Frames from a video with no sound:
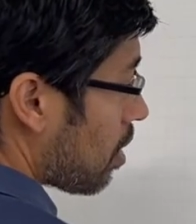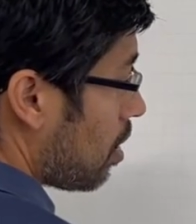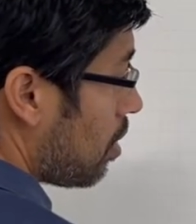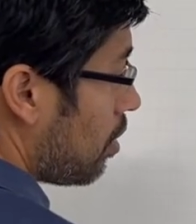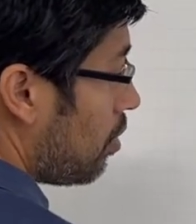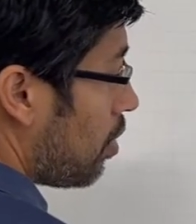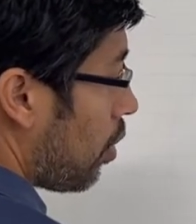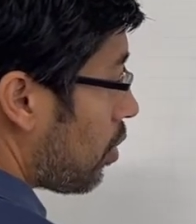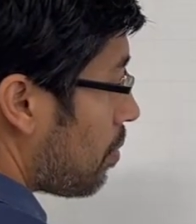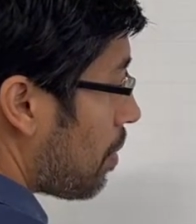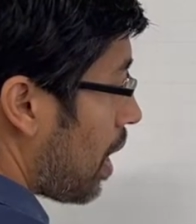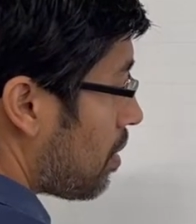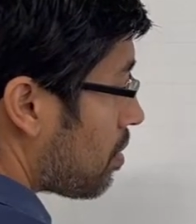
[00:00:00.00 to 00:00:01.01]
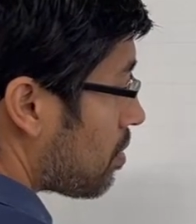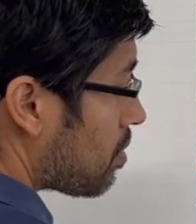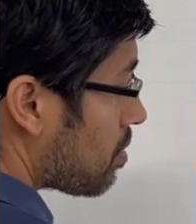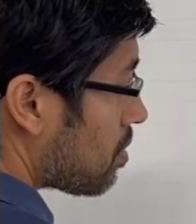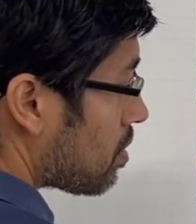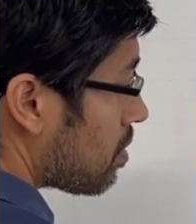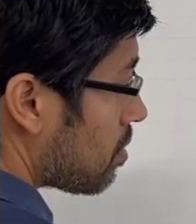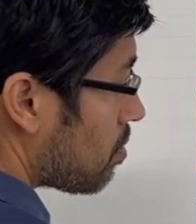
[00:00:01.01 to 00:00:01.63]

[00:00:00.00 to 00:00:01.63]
know the maths,